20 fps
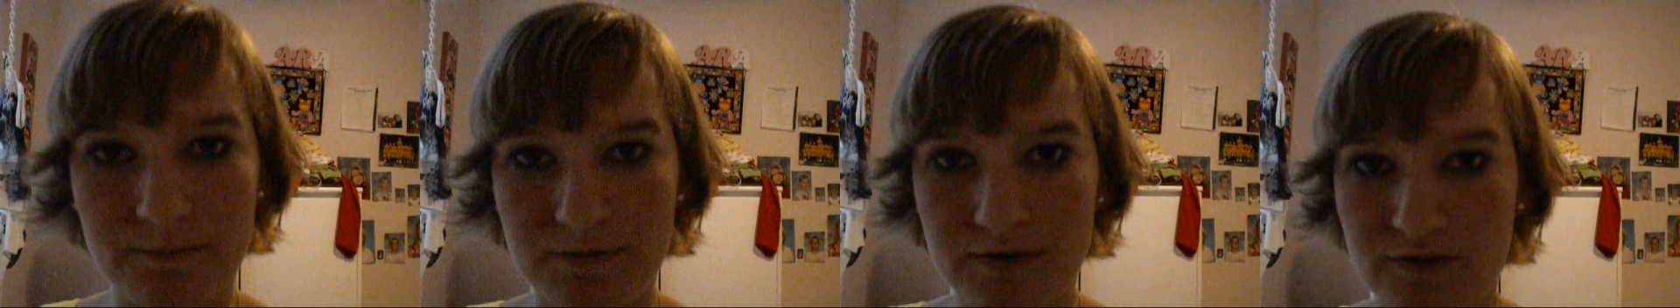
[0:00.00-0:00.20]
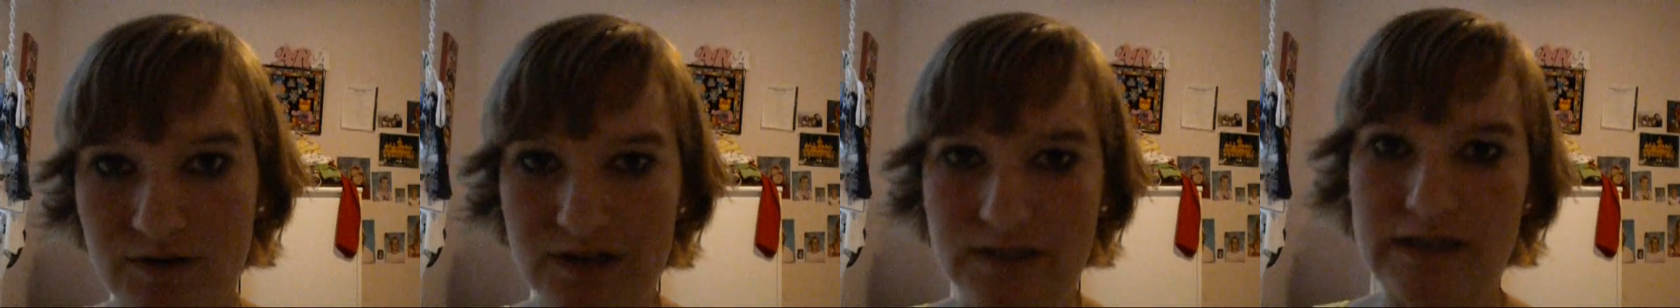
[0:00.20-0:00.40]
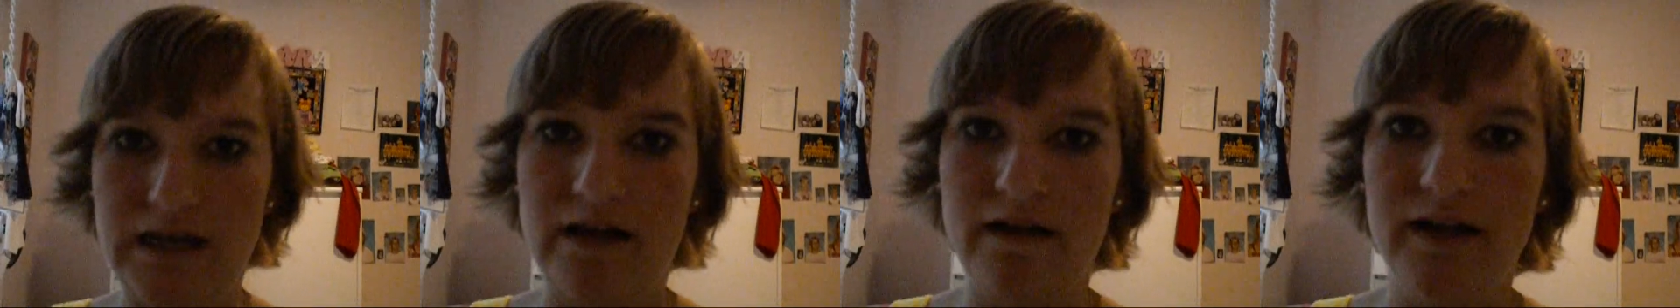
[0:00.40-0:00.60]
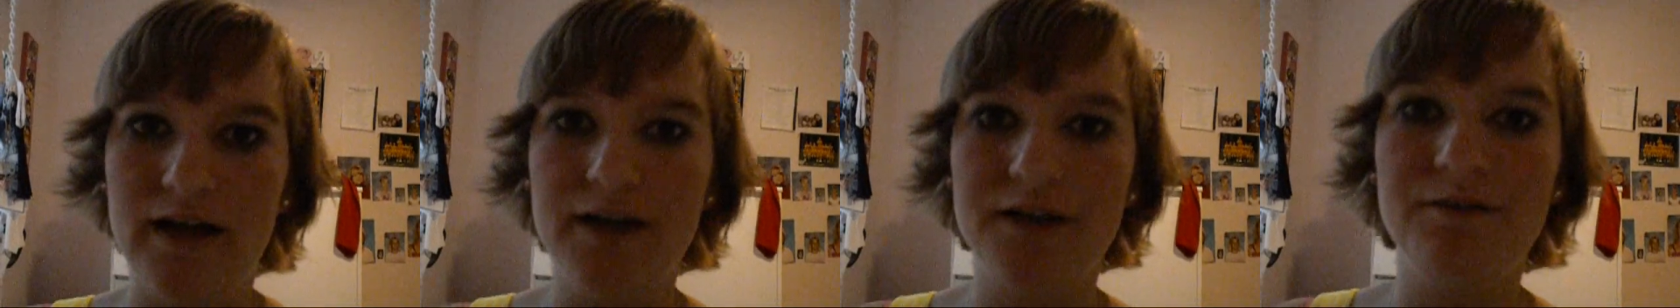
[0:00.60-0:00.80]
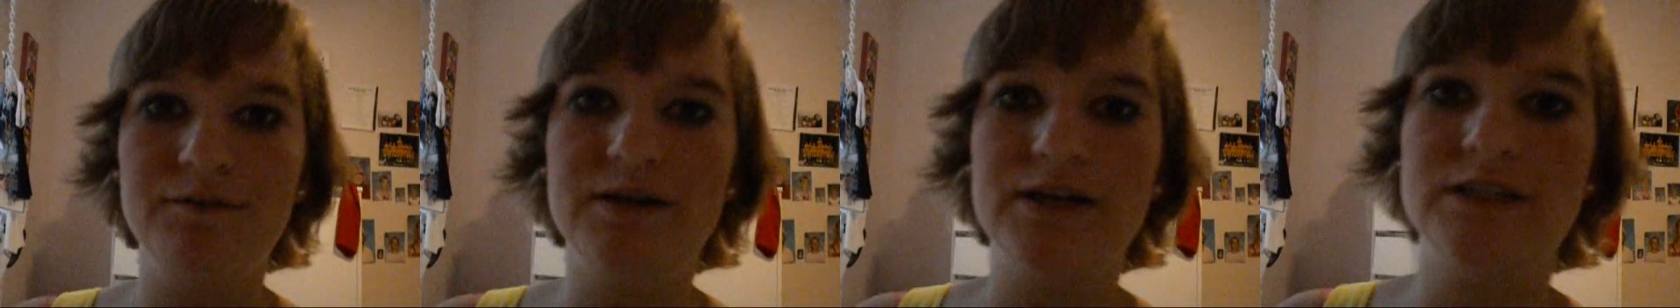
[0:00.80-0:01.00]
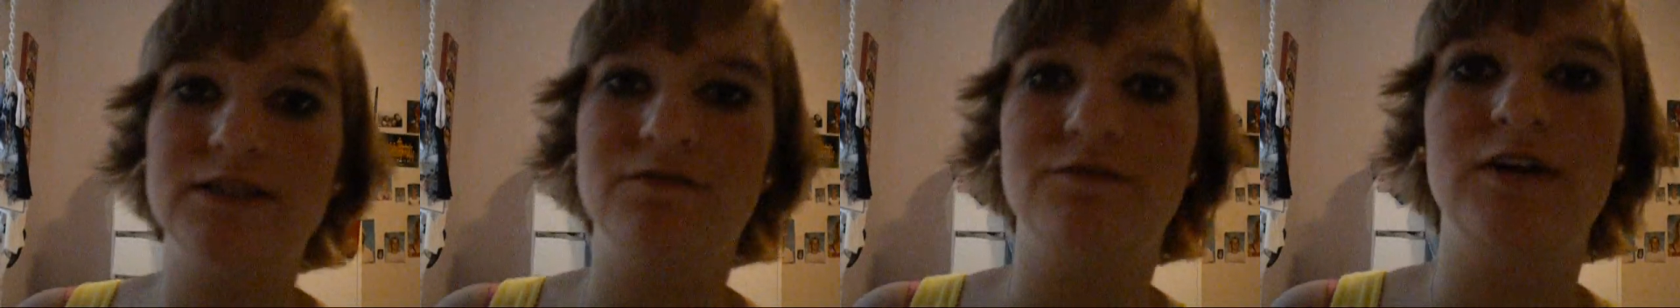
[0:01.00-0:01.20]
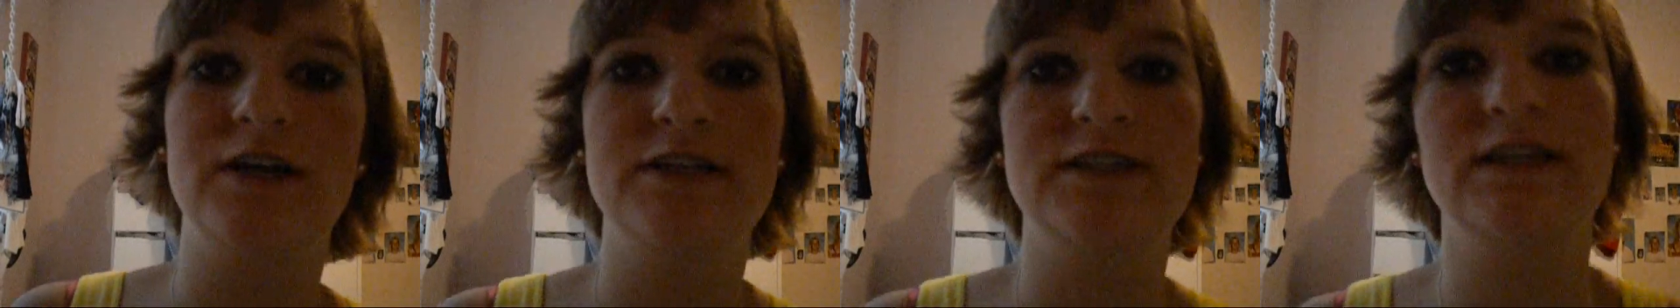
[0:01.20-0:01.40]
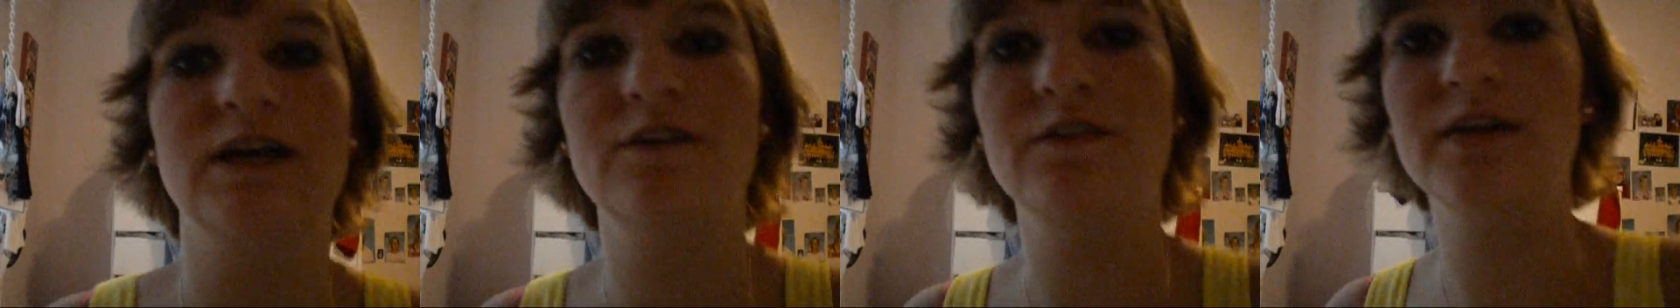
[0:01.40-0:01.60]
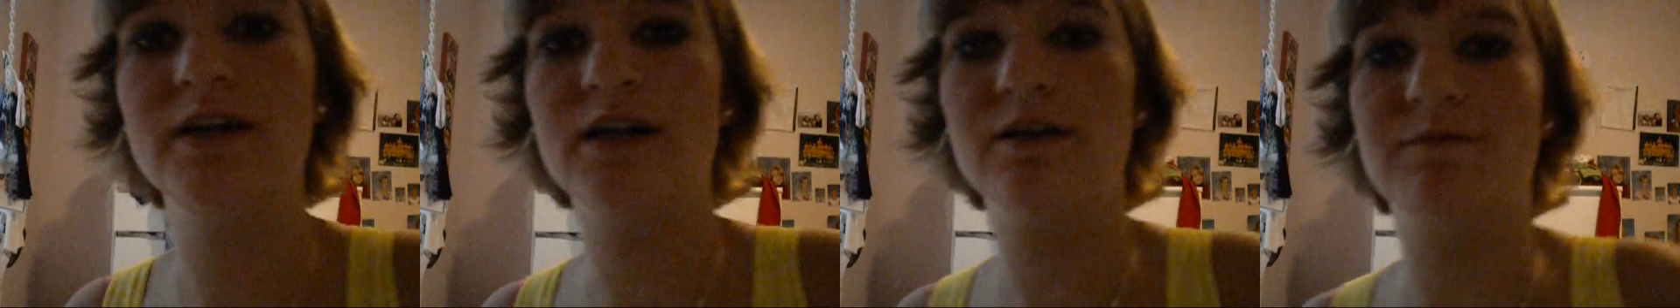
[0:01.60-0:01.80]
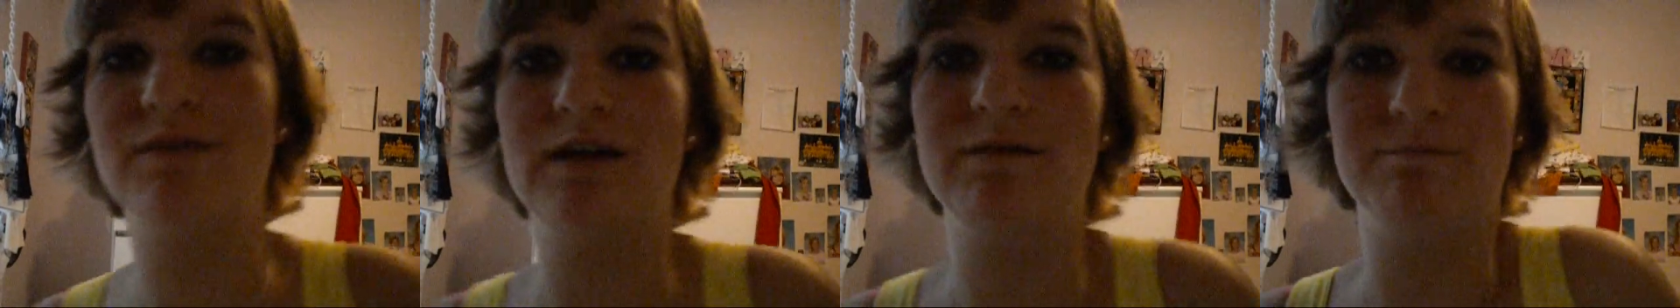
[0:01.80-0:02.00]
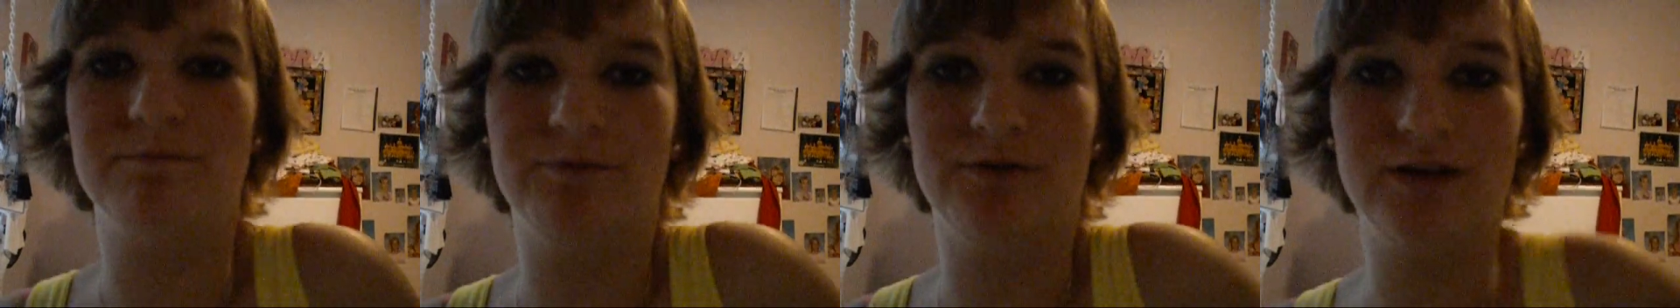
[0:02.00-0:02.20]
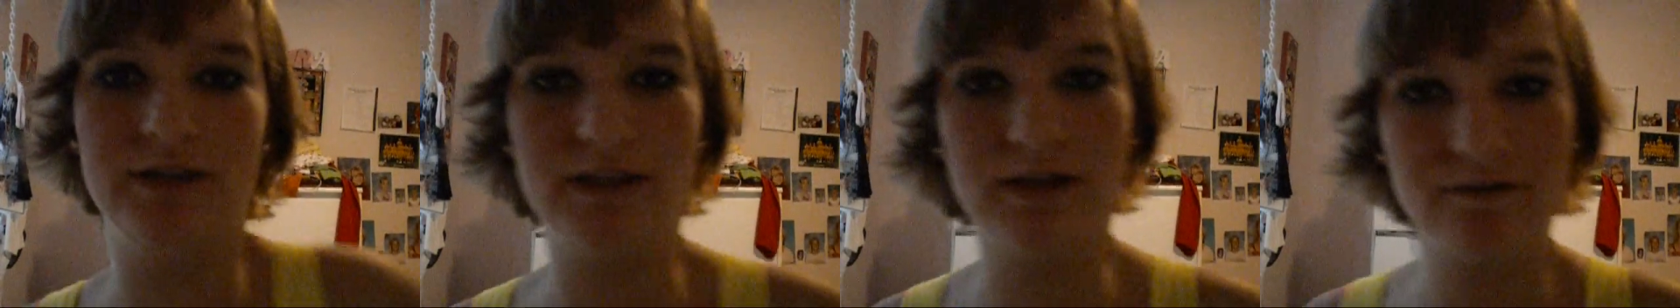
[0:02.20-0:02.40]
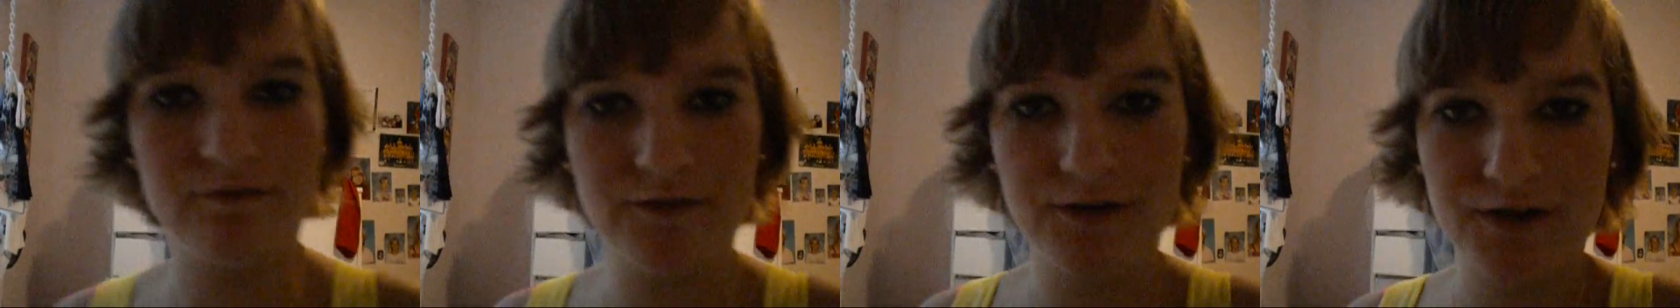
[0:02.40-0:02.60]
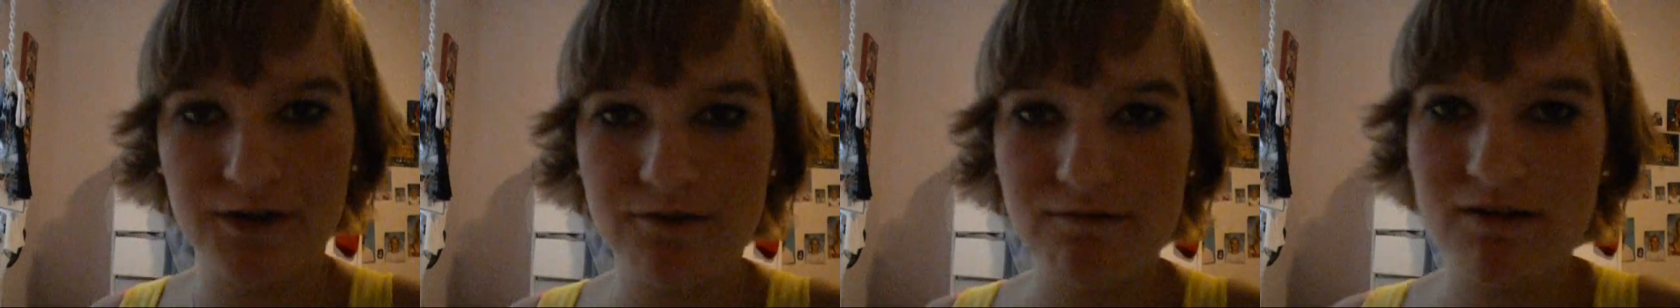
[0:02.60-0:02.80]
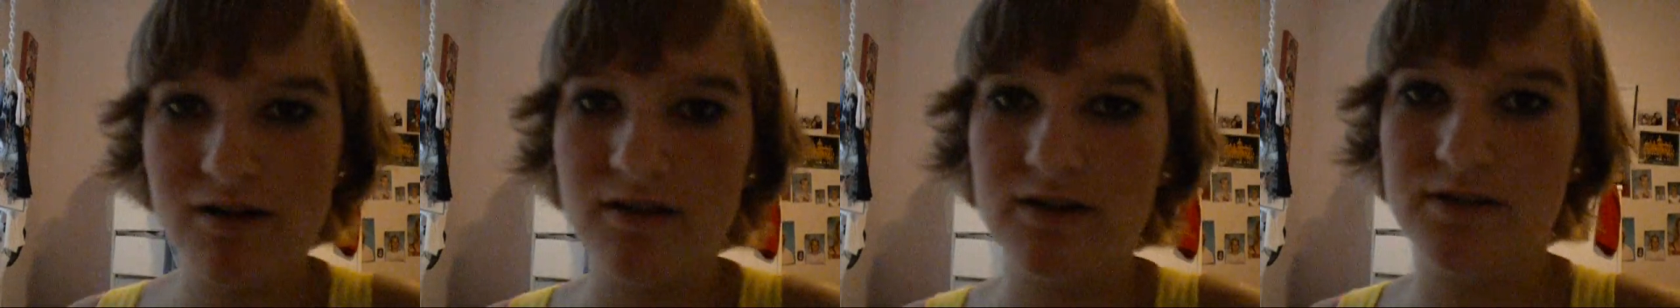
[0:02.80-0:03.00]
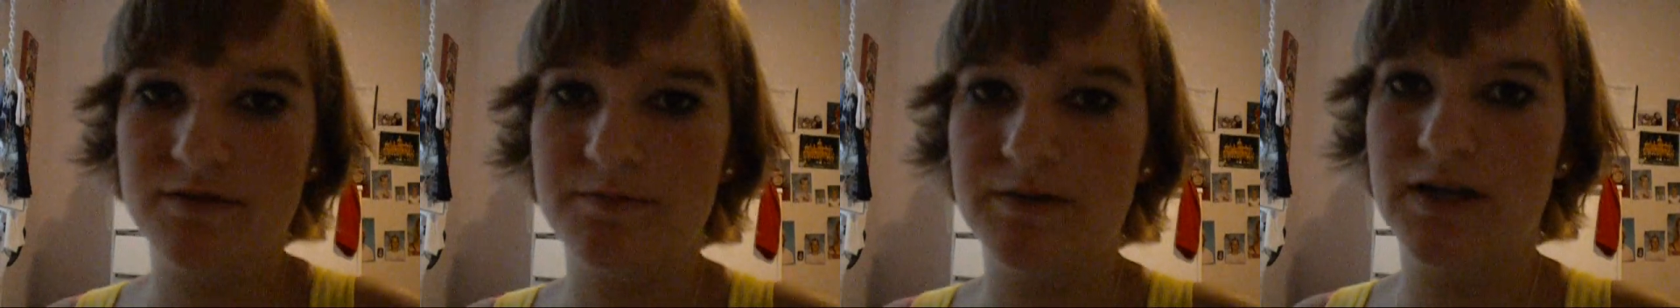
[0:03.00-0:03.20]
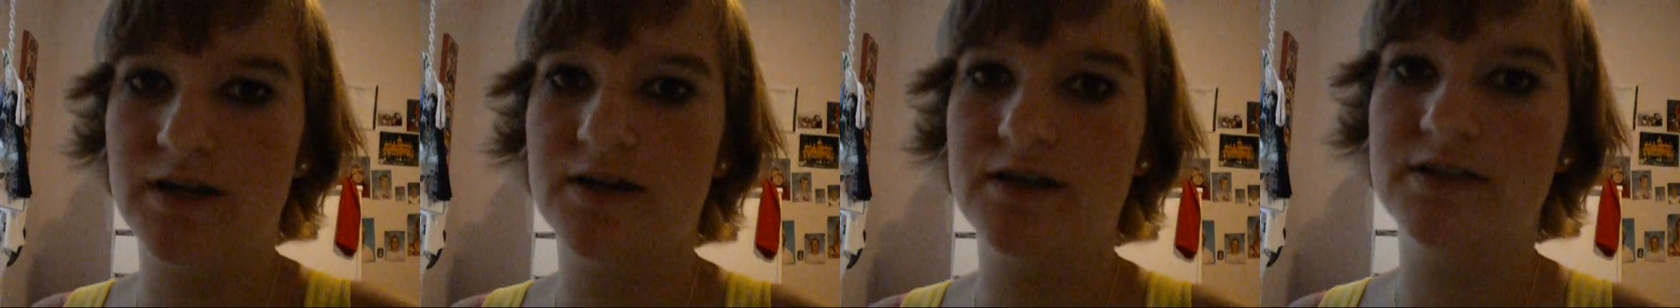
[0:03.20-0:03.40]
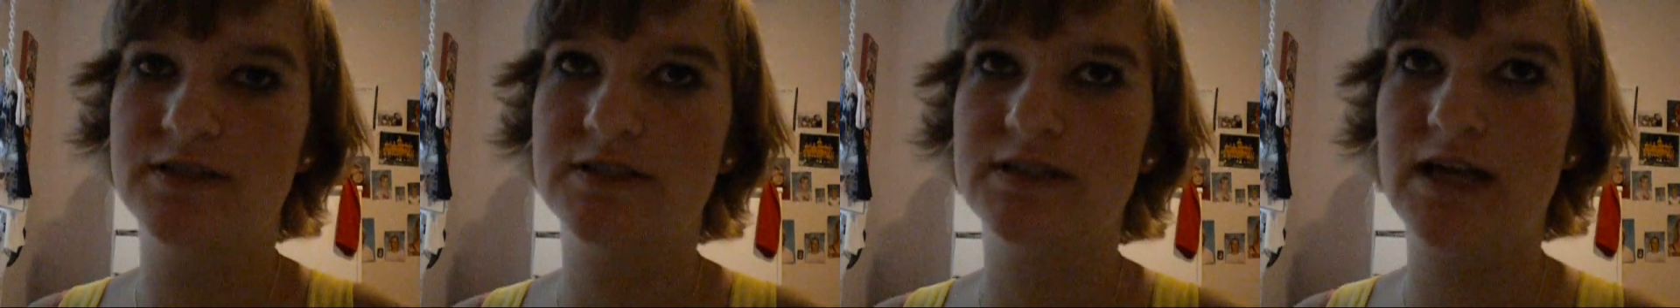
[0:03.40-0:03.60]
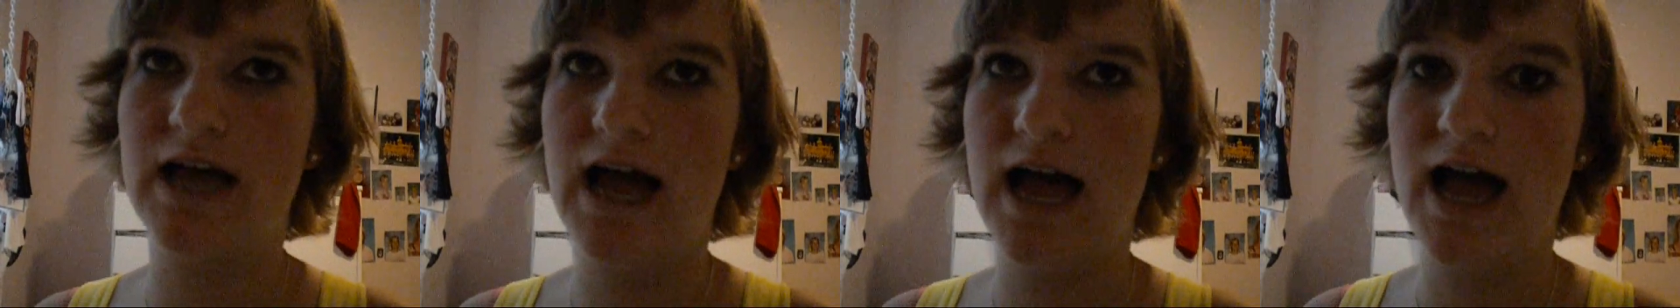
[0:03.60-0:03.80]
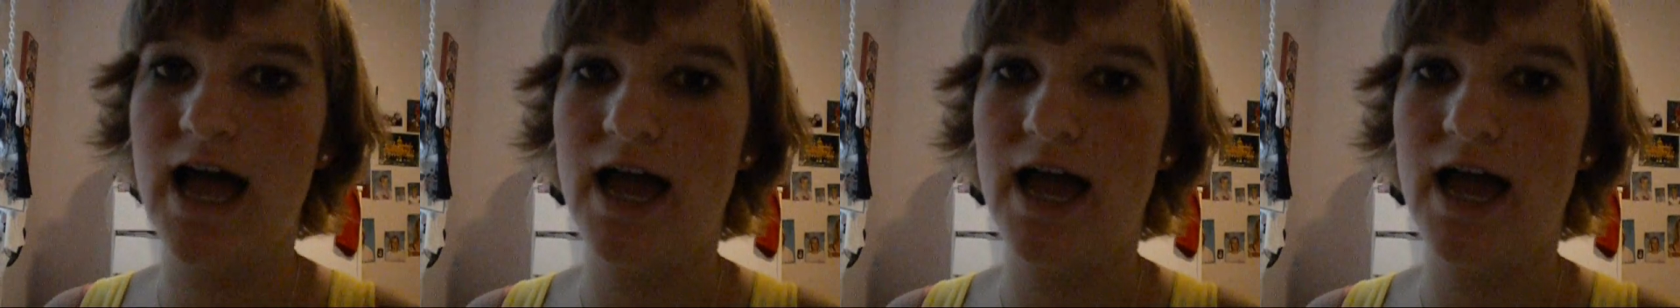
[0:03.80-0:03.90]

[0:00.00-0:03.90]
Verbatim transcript: makeup you can tell. Anyways, if I sound like I'm not breathing very well, it's because